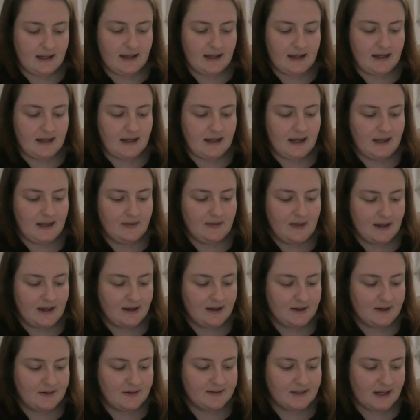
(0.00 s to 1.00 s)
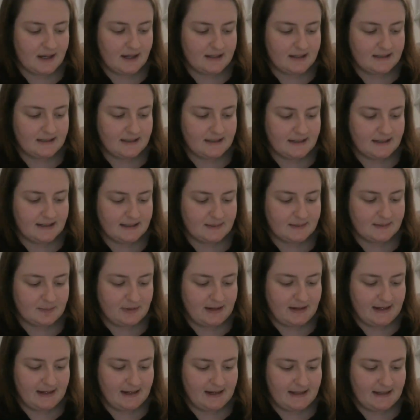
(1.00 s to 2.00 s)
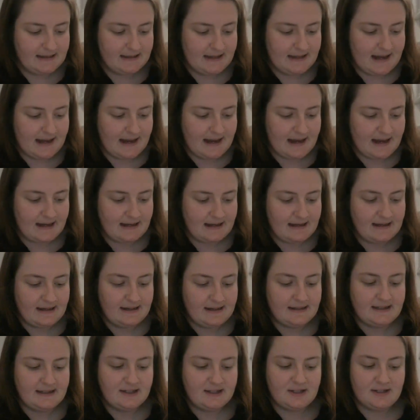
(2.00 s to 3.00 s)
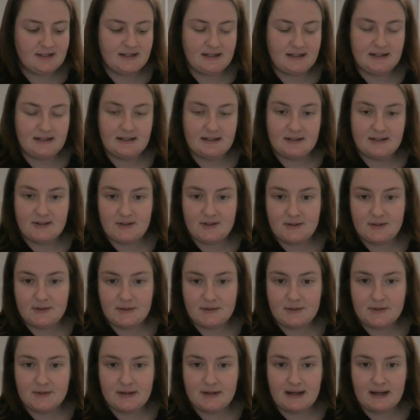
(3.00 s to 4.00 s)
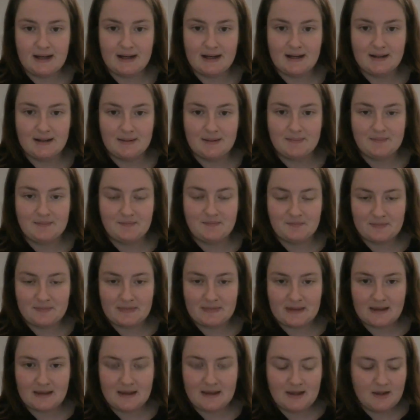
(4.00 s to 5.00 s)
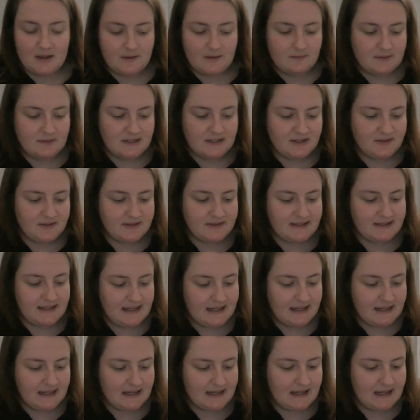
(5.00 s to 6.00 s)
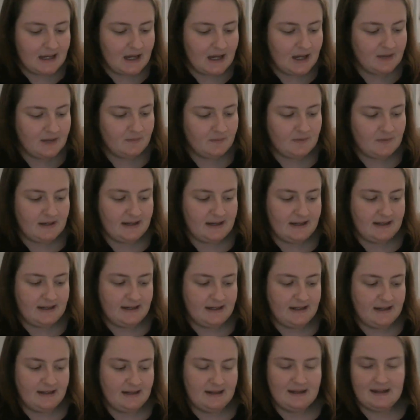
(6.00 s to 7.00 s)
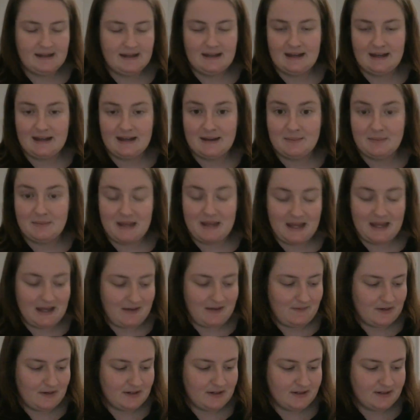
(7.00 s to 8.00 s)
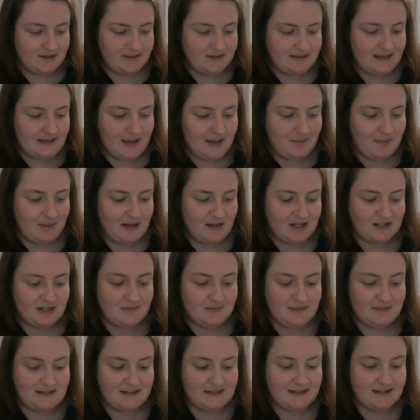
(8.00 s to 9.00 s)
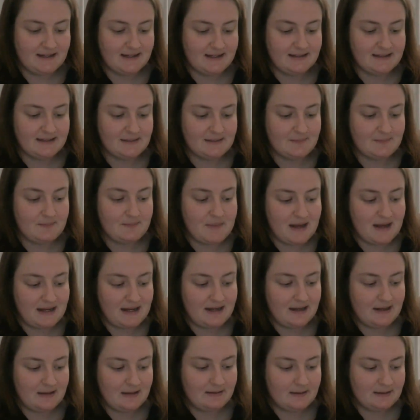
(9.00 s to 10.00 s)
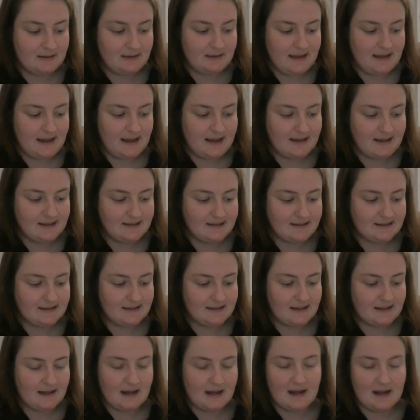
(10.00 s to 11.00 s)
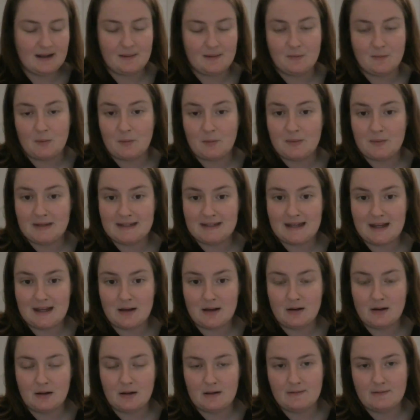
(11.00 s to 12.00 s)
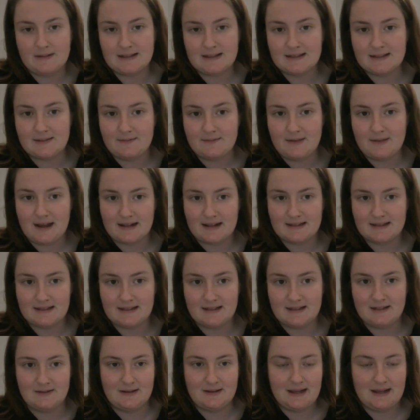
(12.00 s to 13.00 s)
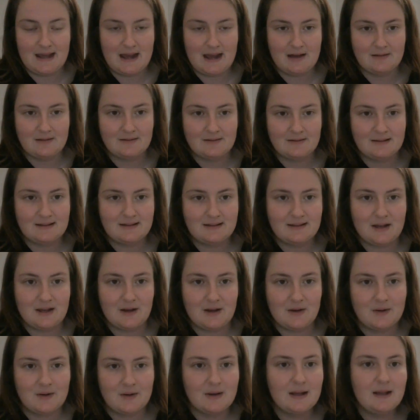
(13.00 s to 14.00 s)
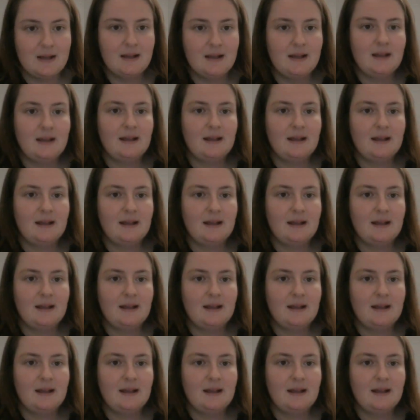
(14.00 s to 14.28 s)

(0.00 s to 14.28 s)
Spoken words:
He then goes on to explain that in addition to reducing unwanted behaviors, that punishment does many other things when we take all of its effects into account. So